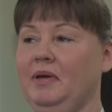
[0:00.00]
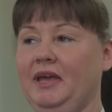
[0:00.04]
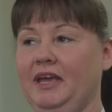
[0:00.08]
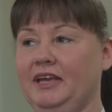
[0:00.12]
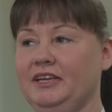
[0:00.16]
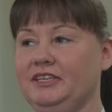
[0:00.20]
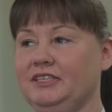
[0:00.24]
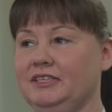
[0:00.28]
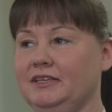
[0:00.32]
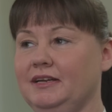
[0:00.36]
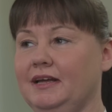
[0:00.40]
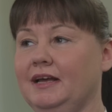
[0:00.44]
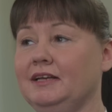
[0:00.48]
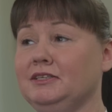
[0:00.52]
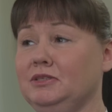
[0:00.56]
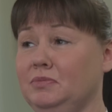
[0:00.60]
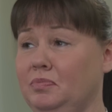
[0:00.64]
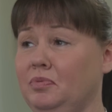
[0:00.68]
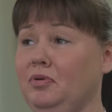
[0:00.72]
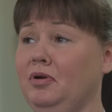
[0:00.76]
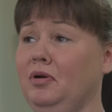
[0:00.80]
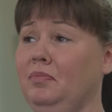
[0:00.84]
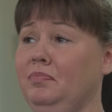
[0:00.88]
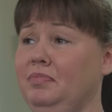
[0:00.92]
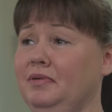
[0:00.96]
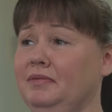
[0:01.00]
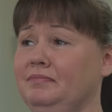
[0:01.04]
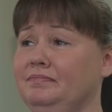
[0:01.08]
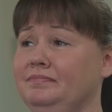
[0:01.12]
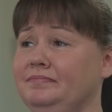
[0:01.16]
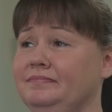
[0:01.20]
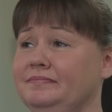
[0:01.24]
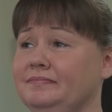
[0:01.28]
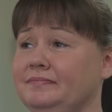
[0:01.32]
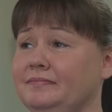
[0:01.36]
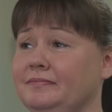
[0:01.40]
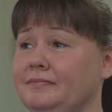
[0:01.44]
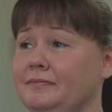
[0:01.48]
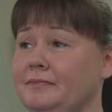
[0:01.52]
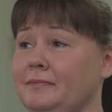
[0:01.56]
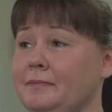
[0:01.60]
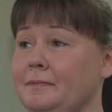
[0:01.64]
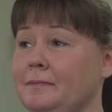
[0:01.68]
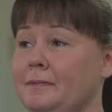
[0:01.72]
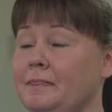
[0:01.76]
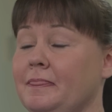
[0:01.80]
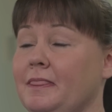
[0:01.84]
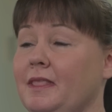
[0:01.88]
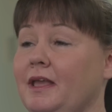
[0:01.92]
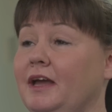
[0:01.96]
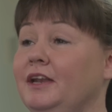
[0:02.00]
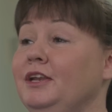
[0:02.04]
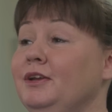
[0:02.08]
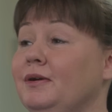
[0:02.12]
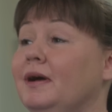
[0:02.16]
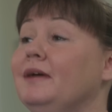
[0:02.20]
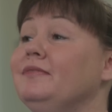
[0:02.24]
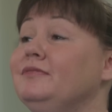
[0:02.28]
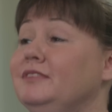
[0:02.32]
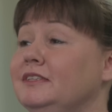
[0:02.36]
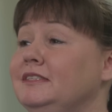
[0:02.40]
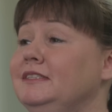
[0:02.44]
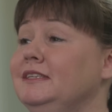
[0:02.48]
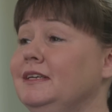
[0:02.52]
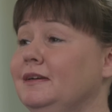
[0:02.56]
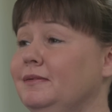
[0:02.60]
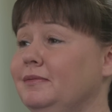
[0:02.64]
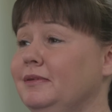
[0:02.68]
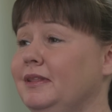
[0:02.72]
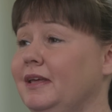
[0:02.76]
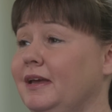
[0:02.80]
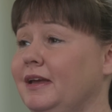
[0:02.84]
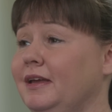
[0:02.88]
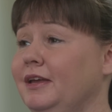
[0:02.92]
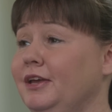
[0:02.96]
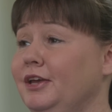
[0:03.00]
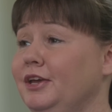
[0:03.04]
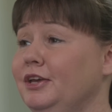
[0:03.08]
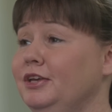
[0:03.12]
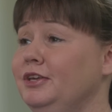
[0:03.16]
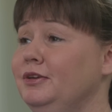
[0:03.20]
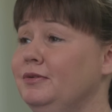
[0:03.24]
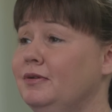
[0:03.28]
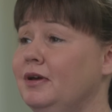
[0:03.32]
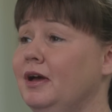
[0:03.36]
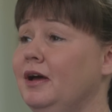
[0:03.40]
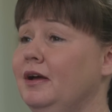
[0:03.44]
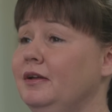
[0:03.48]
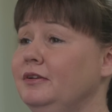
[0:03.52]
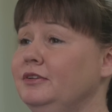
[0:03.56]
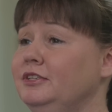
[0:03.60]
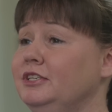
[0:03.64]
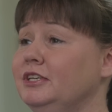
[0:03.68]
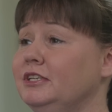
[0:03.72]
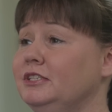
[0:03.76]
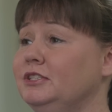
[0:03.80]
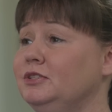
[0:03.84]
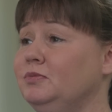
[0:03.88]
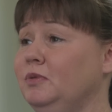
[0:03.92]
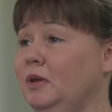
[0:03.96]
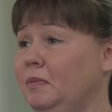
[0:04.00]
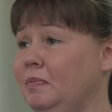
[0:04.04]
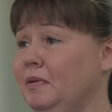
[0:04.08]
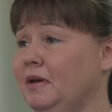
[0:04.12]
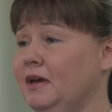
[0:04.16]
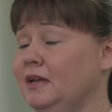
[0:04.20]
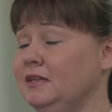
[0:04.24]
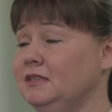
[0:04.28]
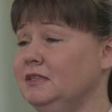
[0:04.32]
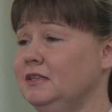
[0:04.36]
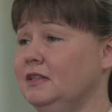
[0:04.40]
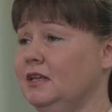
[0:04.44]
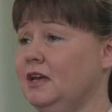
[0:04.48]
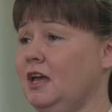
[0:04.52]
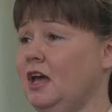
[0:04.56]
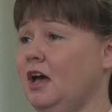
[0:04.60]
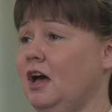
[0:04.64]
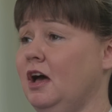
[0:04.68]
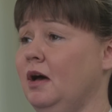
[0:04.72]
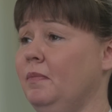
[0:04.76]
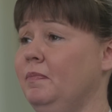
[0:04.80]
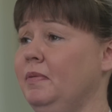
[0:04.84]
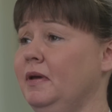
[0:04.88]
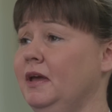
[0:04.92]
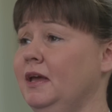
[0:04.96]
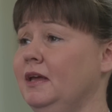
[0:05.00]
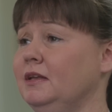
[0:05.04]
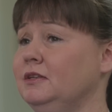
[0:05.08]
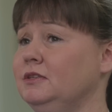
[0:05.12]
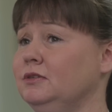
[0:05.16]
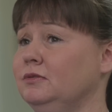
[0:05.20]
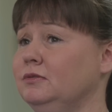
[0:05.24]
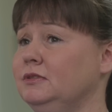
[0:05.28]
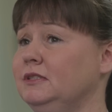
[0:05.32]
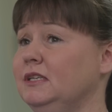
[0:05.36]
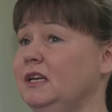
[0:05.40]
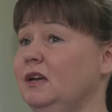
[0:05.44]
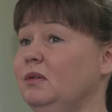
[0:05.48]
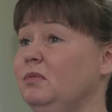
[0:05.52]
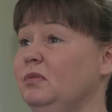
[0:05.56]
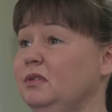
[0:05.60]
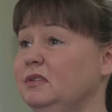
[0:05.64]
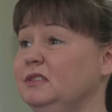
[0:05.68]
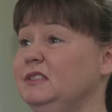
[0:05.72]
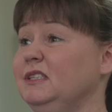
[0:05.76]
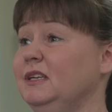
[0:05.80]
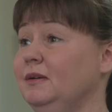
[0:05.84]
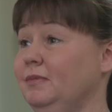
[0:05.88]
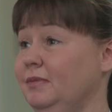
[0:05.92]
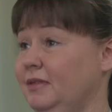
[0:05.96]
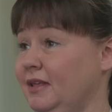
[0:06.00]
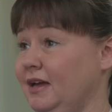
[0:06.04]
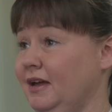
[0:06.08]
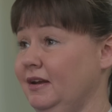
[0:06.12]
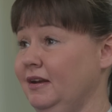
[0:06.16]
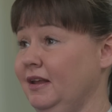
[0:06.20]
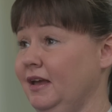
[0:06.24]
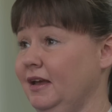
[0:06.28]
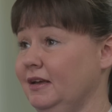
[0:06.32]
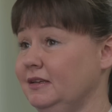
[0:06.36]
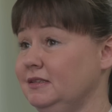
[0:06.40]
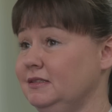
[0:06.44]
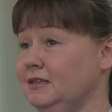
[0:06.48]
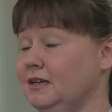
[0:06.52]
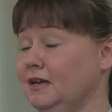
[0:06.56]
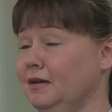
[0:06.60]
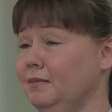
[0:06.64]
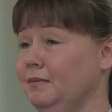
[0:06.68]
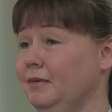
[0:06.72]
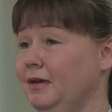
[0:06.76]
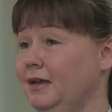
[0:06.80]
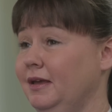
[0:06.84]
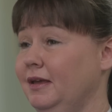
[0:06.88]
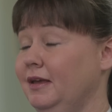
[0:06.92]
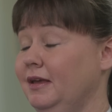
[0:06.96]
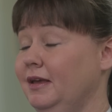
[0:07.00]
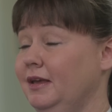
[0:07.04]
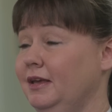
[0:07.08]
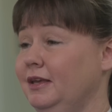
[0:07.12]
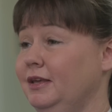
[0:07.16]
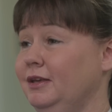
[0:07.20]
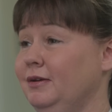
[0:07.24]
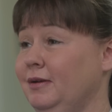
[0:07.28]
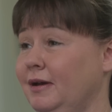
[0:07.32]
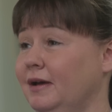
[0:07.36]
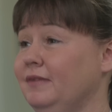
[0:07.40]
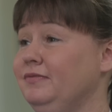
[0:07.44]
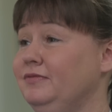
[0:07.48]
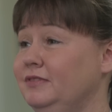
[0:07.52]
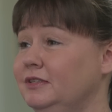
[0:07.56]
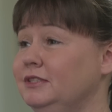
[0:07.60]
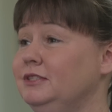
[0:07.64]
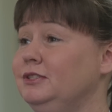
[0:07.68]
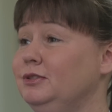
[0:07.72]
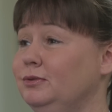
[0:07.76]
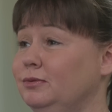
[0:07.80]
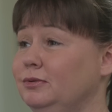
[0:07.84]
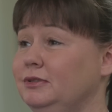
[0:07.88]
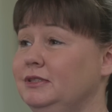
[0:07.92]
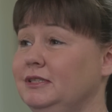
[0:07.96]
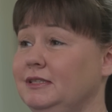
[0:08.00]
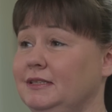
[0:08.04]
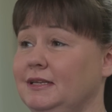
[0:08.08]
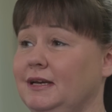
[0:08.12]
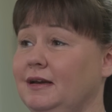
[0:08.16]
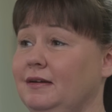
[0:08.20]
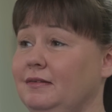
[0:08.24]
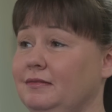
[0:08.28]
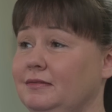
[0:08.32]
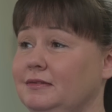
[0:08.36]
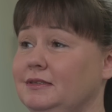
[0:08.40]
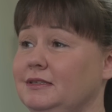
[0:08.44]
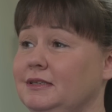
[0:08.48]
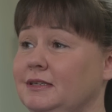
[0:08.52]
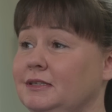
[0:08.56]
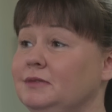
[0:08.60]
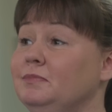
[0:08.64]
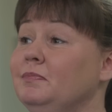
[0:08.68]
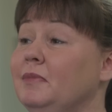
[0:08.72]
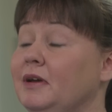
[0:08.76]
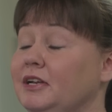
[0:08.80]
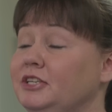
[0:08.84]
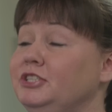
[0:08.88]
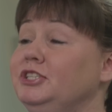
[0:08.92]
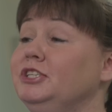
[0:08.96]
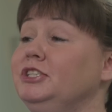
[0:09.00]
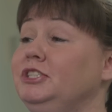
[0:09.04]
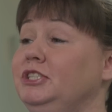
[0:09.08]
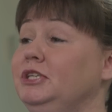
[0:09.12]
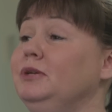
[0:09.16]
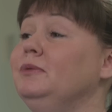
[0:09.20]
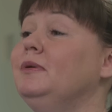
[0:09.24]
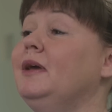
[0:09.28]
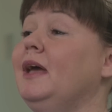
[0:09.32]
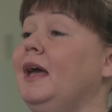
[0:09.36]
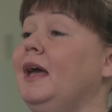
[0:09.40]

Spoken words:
patient has a problem, and you have to deal with it. You can't just sweep it under the carpet or say, oh, we'll deal with that next time. You have to sort it out as much as you